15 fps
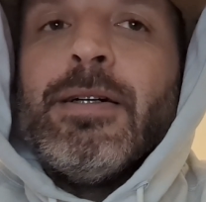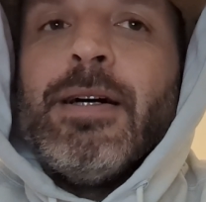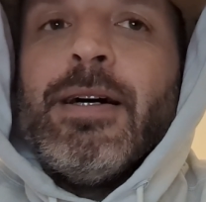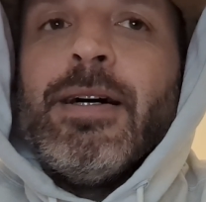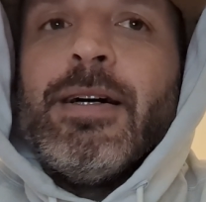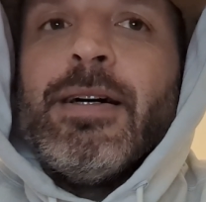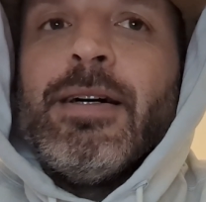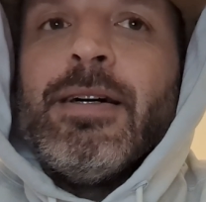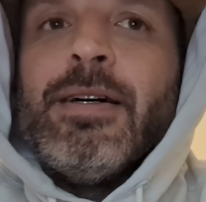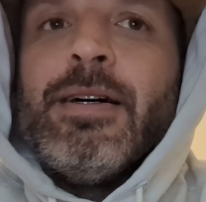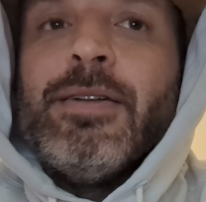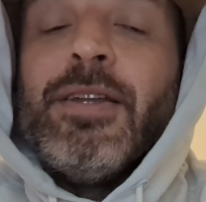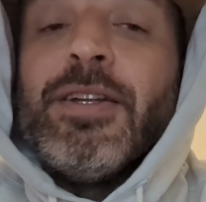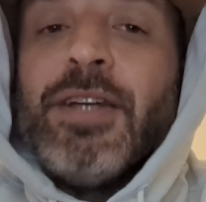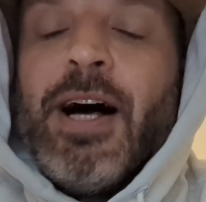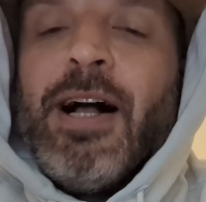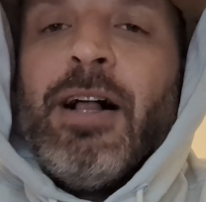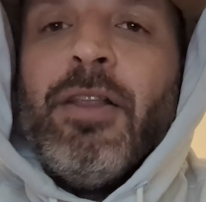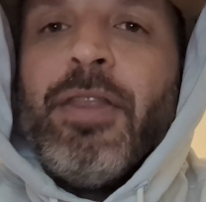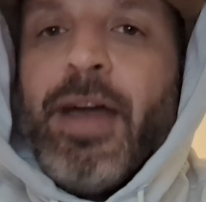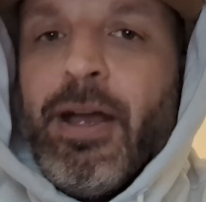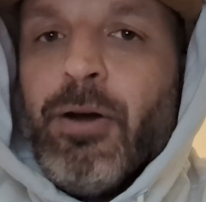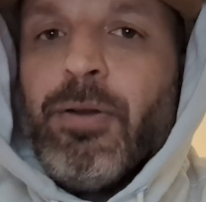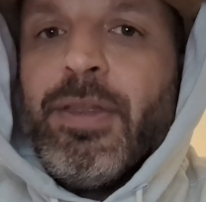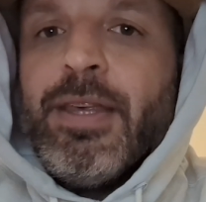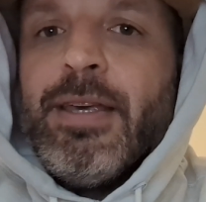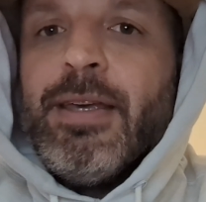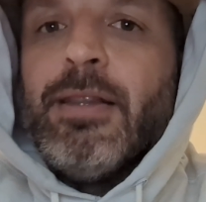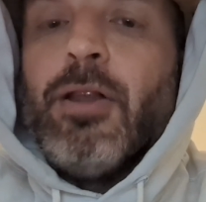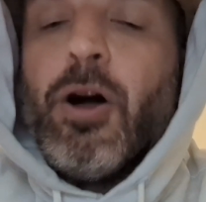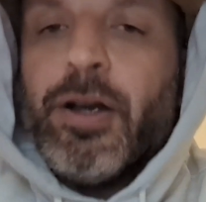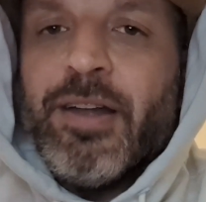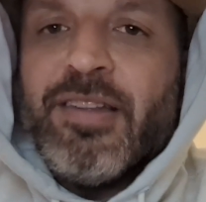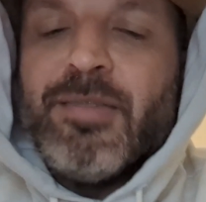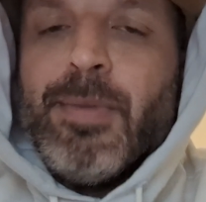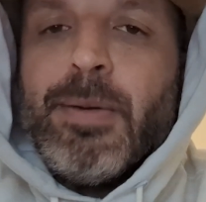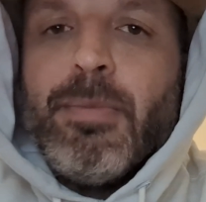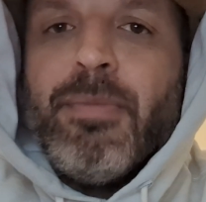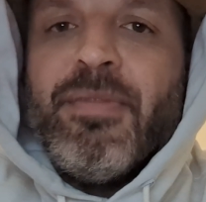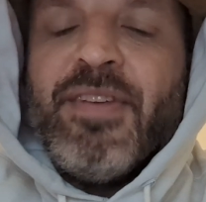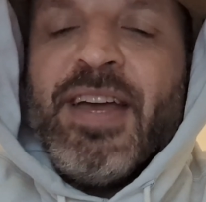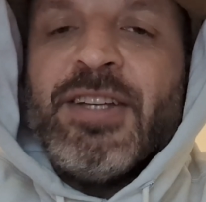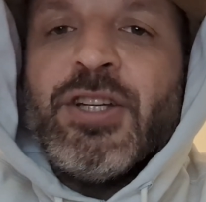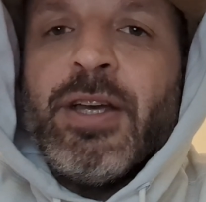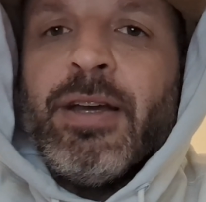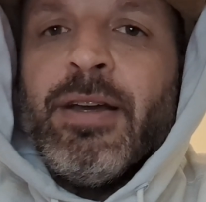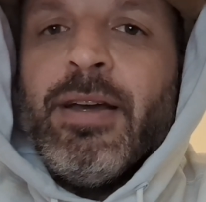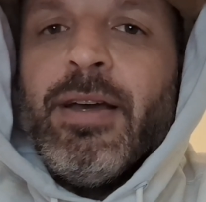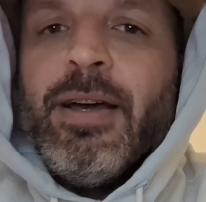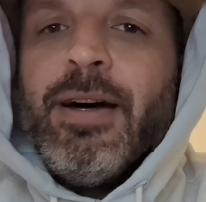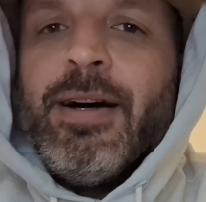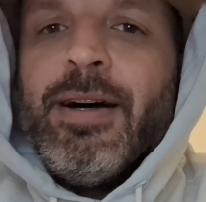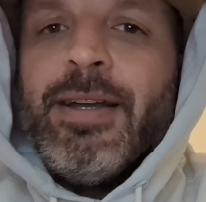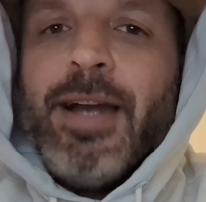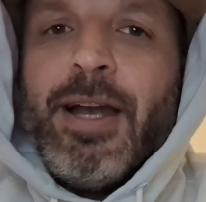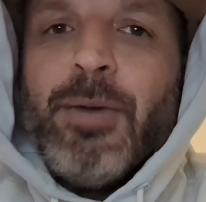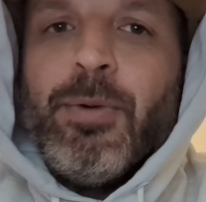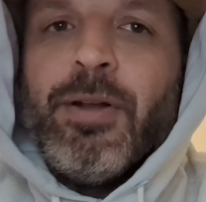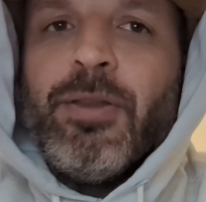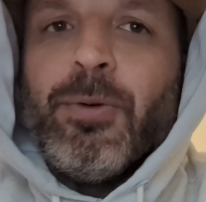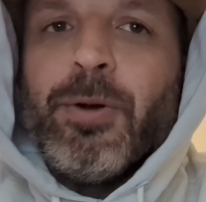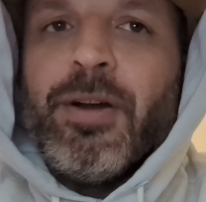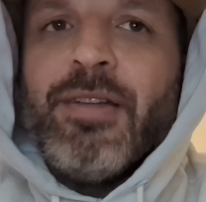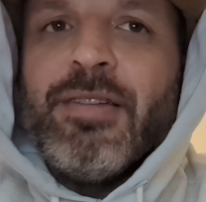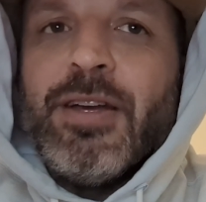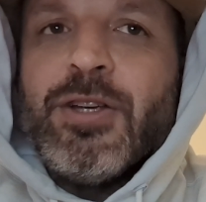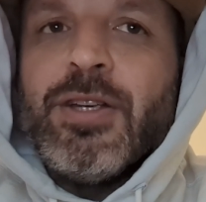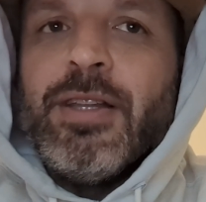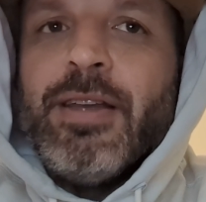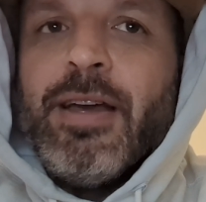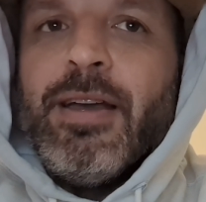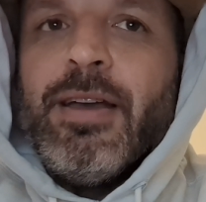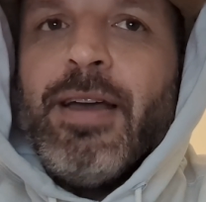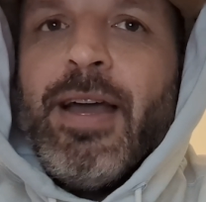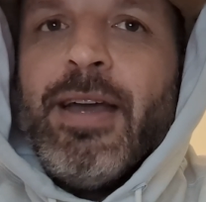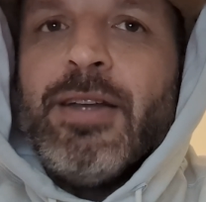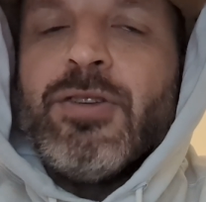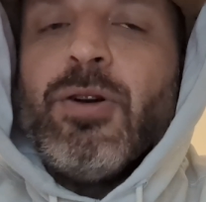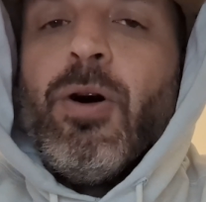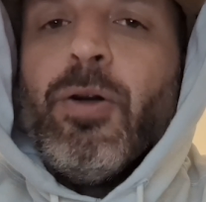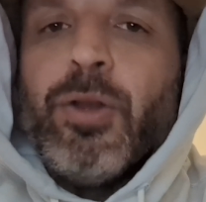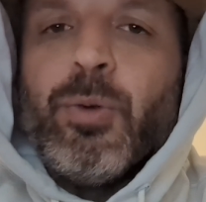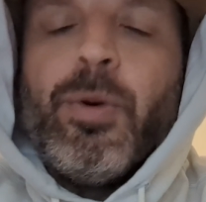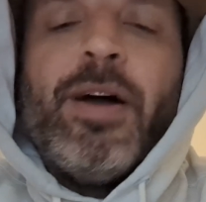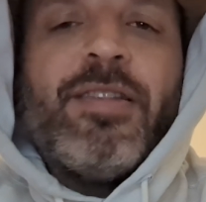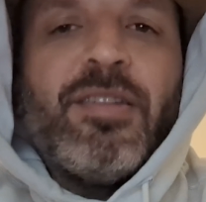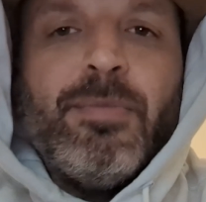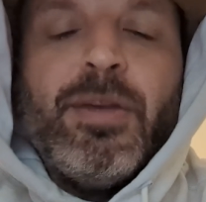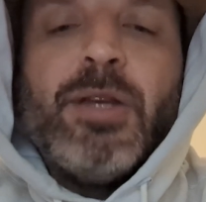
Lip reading: Nadal, they are the longest minimum of aging in anyone in the organization. They age all their wines a